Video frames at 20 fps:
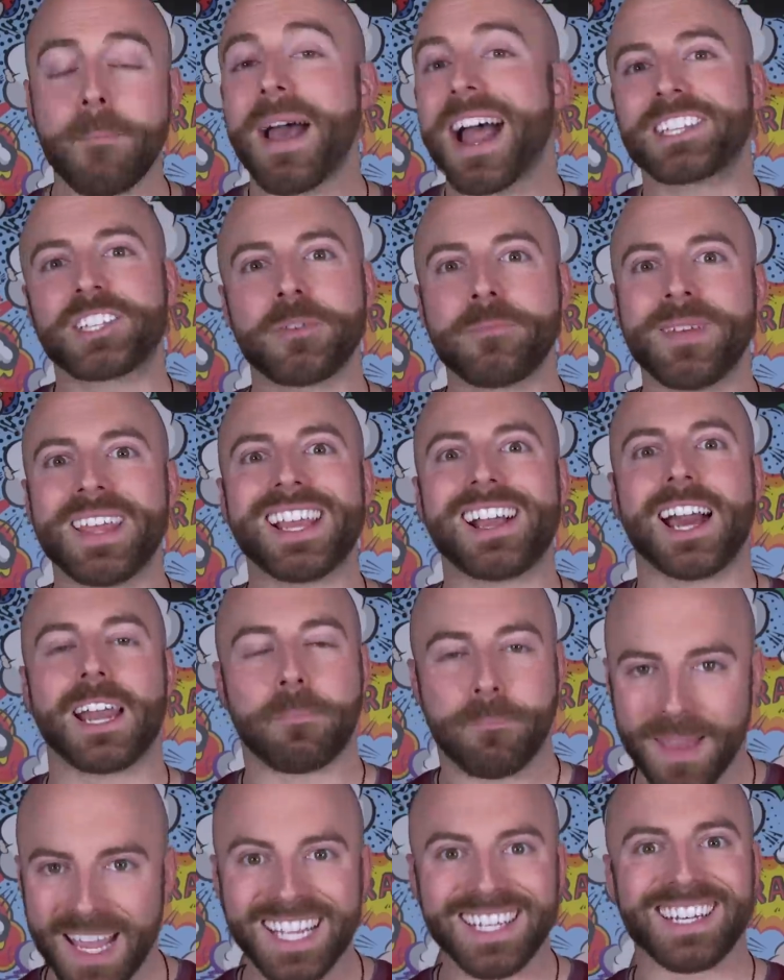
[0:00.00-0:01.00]
Imagine being on
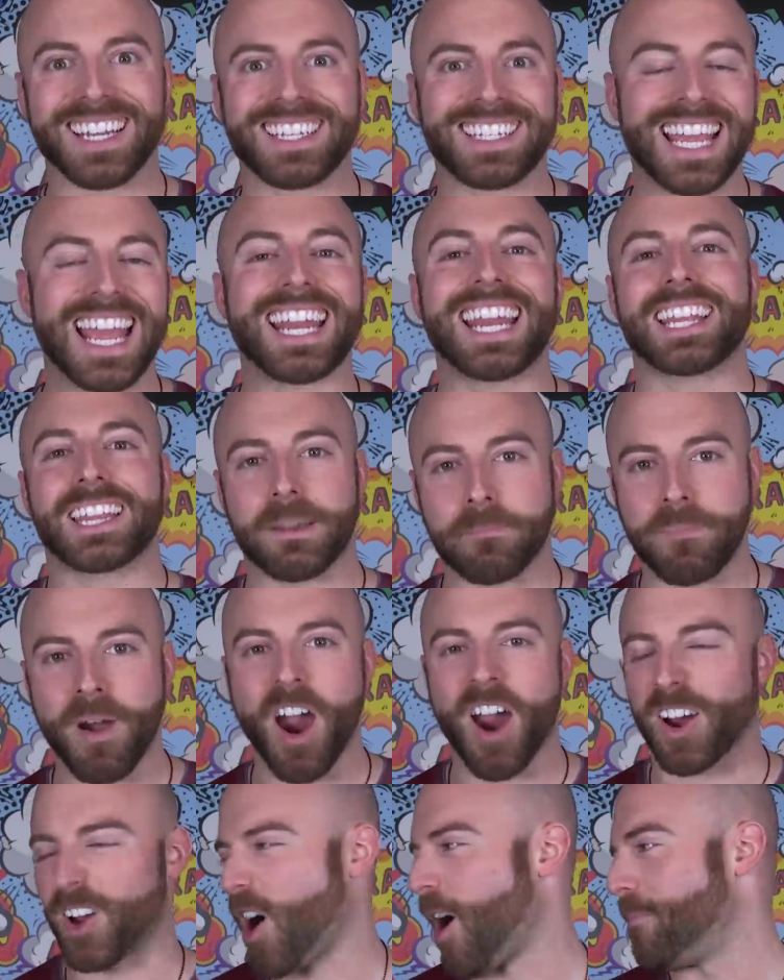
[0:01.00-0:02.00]
a picnic date at the
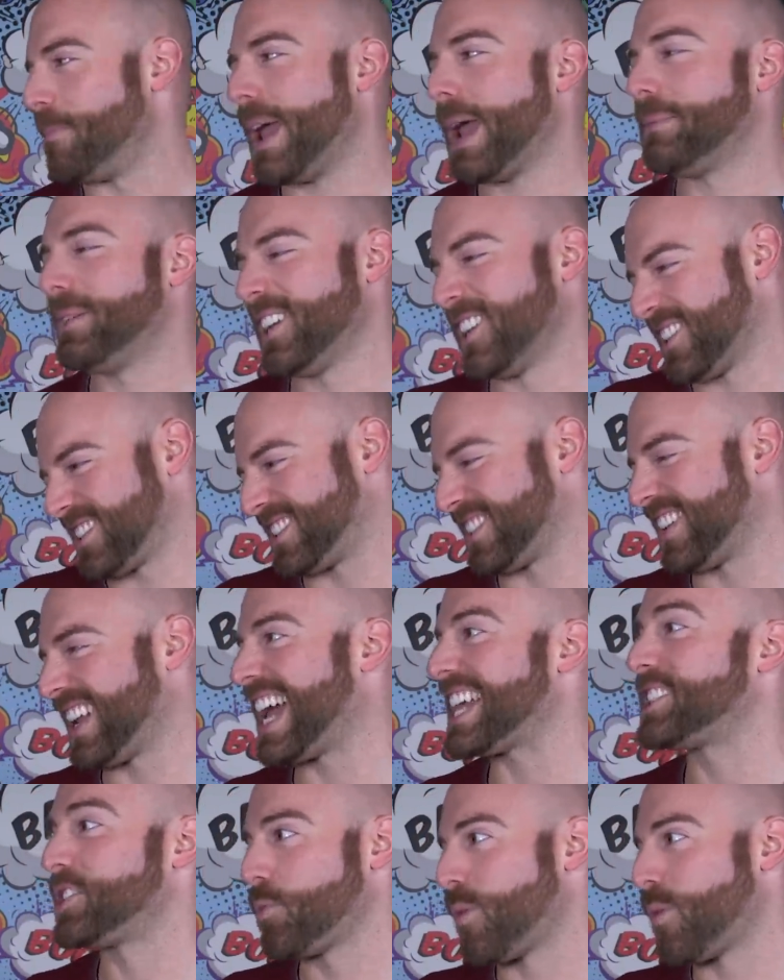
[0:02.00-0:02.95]
park. Oh, baby, you look so nice.